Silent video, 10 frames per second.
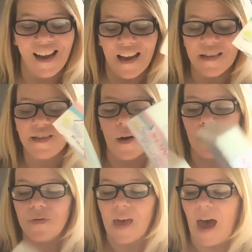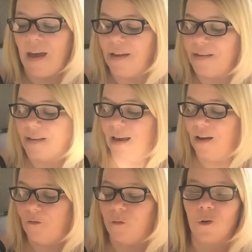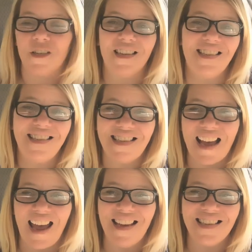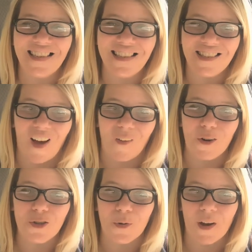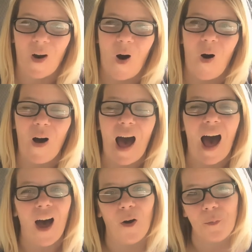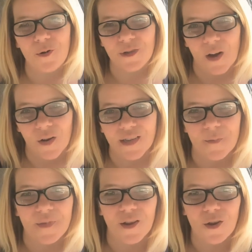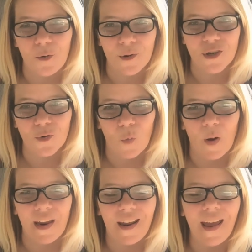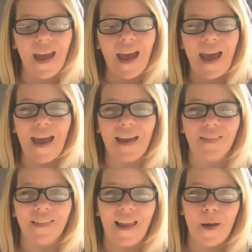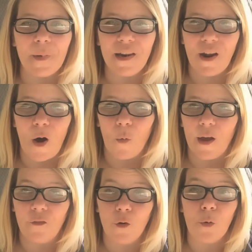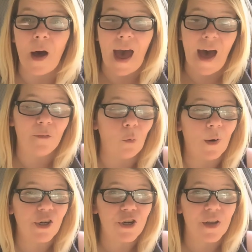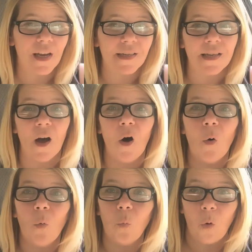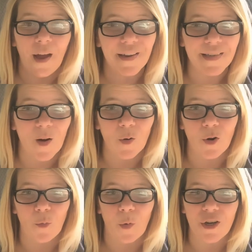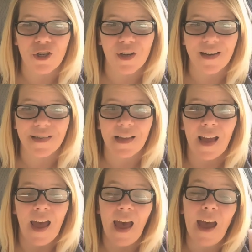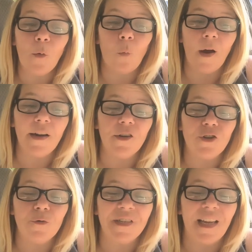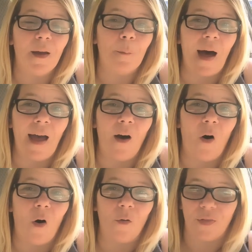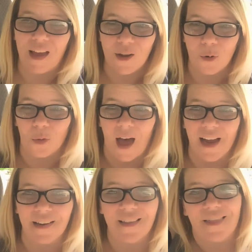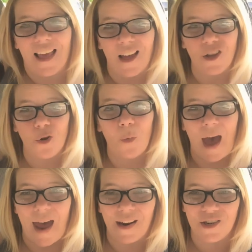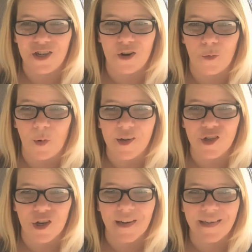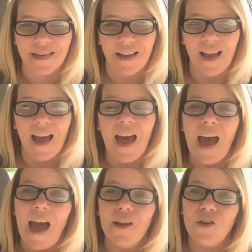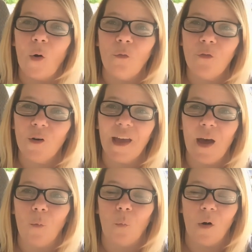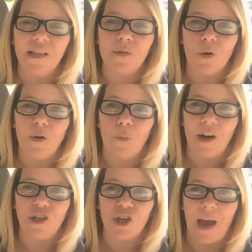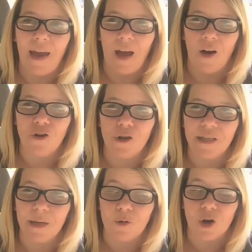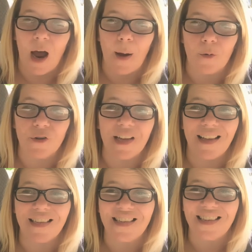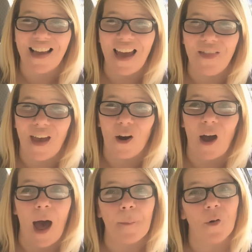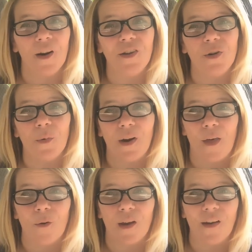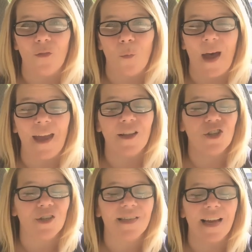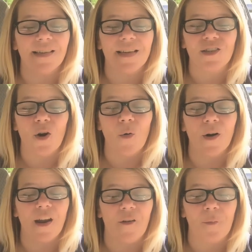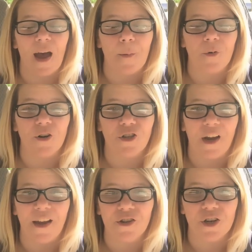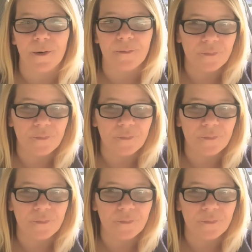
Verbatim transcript: So that is it for today's Dollar Tree haul. I hope you saw something you enjoyed. And let me know if you have a wish list. What is on your wish list? And what did you see in my haul that you liked that you added to your wish list? And don't forget, once we reach eight hundred subscribers and stay there, I'm going to do another giveaway just as a token of my appreciation.